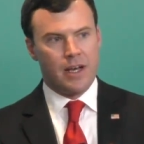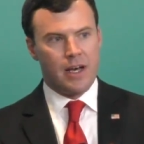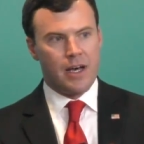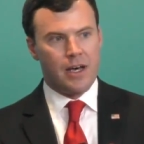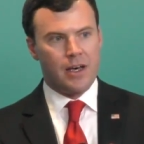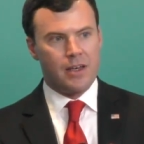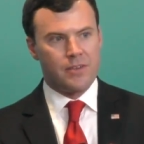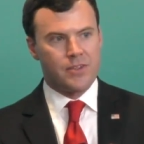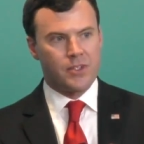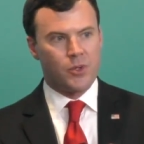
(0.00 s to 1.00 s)
uh,
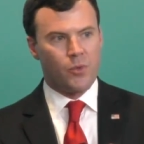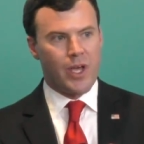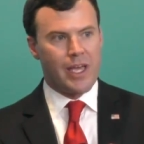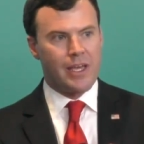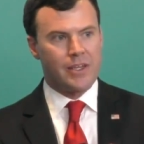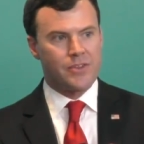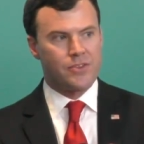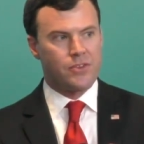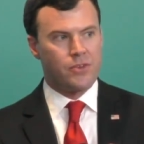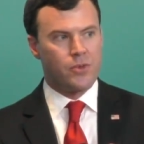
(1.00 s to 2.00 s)
in such a way
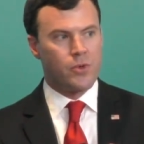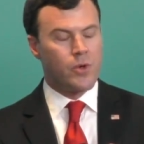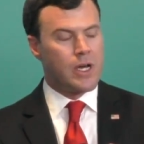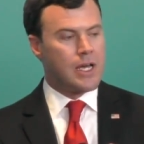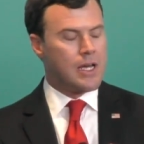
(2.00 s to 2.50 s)
as to